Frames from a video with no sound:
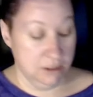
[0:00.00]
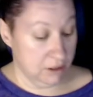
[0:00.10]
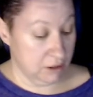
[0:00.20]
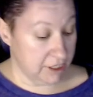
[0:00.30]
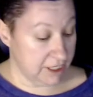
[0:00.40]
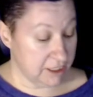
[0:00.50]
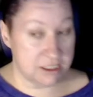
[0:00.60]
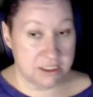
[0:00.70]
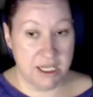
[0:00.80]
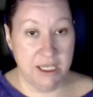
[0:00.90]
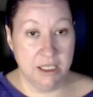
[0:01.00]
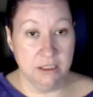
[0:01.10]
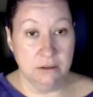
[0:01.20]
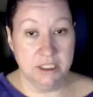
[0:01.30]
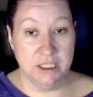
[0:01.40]
All right, let's take a
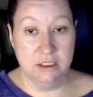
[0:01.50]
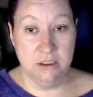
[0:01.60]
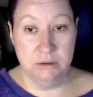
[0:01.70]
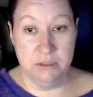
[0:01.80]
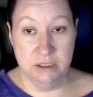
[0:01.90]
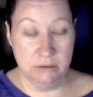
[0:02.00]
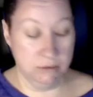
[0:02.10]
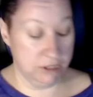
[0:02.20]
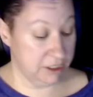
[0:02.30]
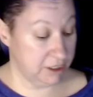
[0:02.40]
look at you, dog.